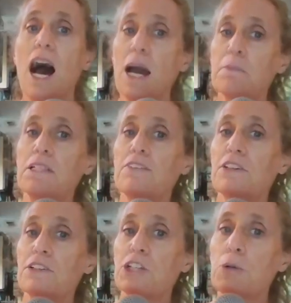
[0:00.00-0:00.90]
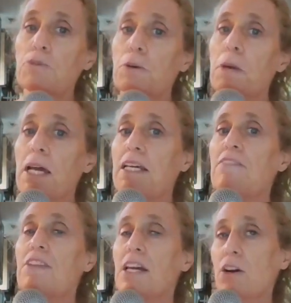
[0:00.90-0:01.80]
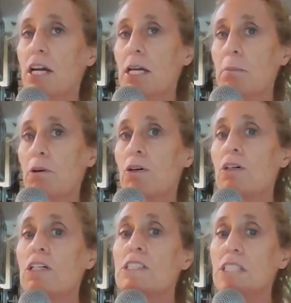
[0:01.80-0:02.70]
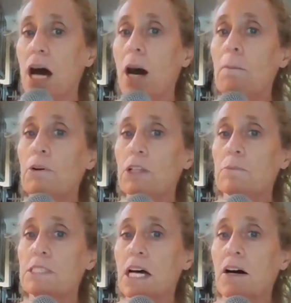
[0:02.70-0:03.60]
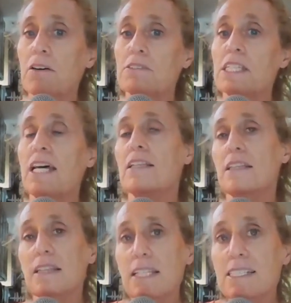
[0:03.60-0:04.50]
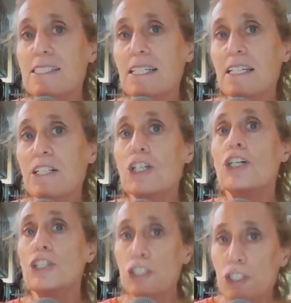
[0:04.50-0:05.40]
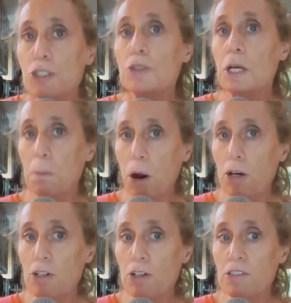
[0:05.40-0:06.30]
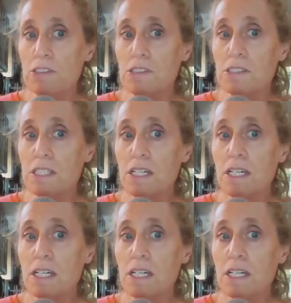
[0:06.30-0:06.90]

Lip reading: I believe there is hope for men if they are able to humble themselves and listen to their partners.